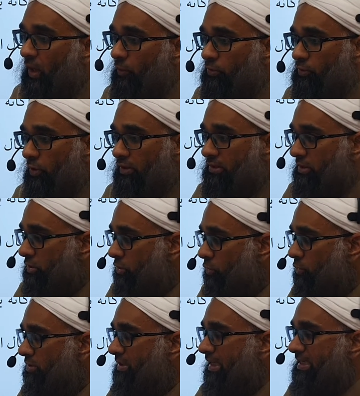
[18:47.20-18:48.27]
out or
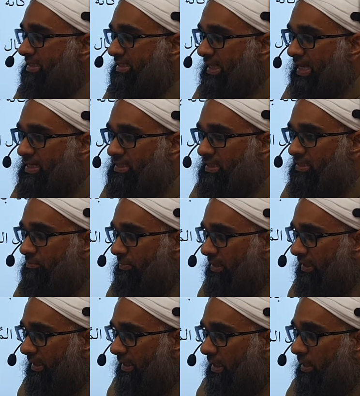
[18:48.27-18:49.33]
deduce the intended
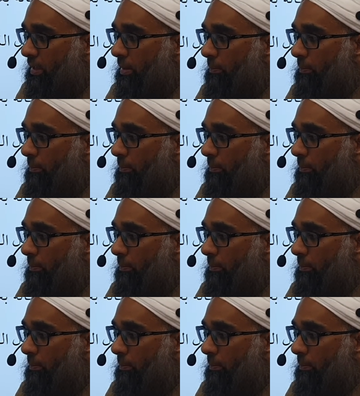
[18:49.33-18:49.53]
meaning